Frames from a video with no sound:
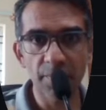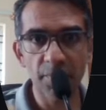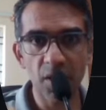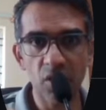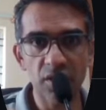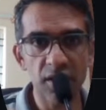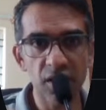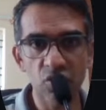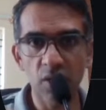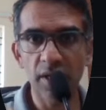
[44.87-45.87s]
because
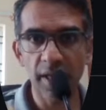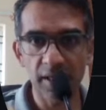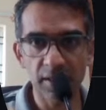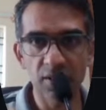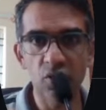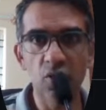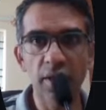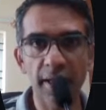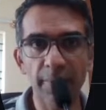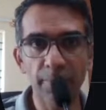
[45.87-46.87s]
each one takes its own
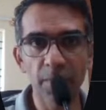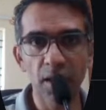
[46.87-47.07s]
time.